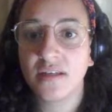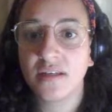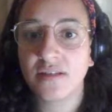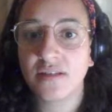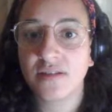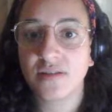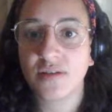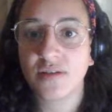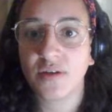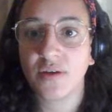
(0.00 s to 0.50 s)

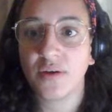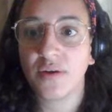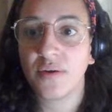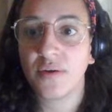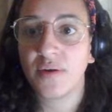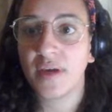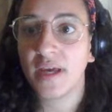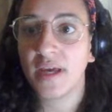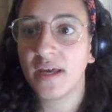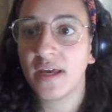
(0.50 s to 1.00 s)
So,
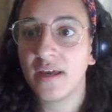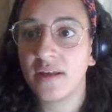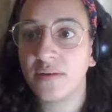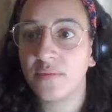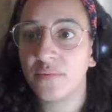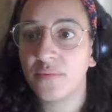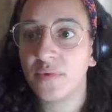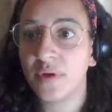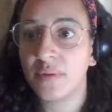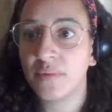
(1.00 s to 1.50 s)

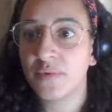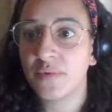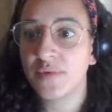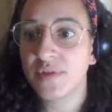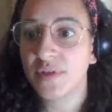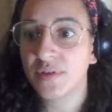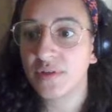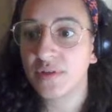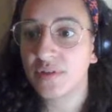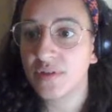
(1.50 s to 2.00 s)
and what I'm
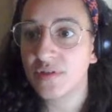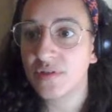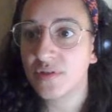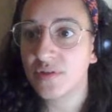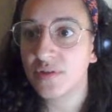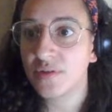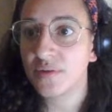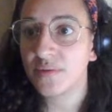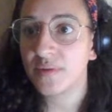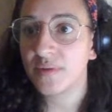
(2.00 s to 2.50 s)
also going to
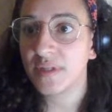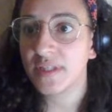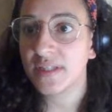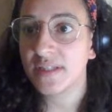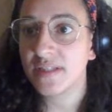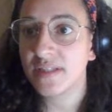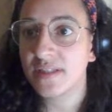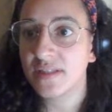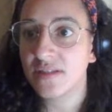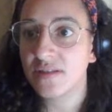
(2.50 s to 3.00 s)
do
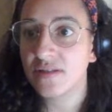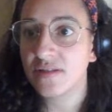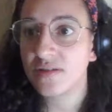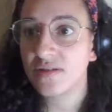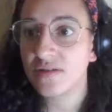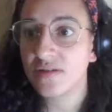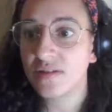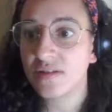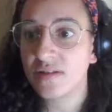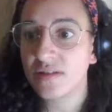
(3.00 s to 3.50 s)
is
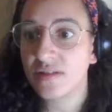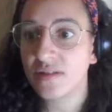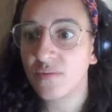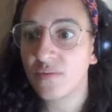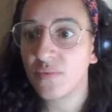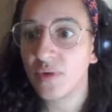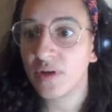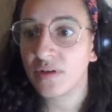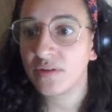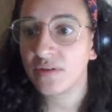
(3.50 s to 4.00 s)
just
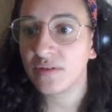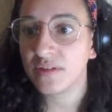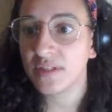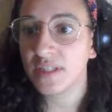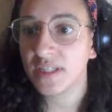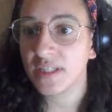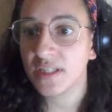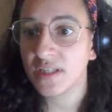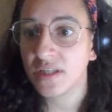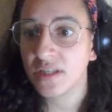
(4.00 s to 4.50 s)
work on
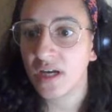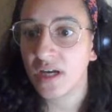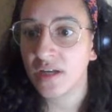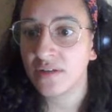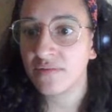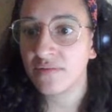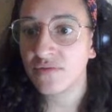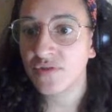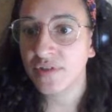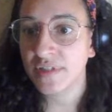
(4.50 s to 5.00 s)
the kind
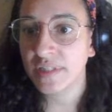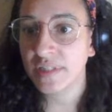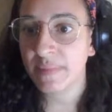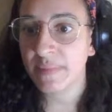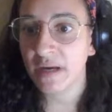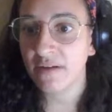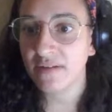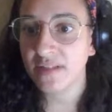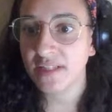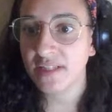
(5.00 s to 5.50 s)
of
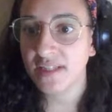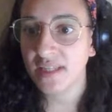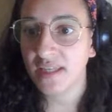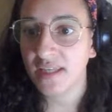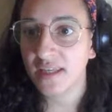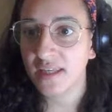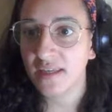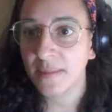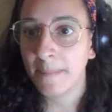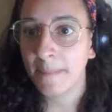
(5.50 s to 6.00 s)
transparency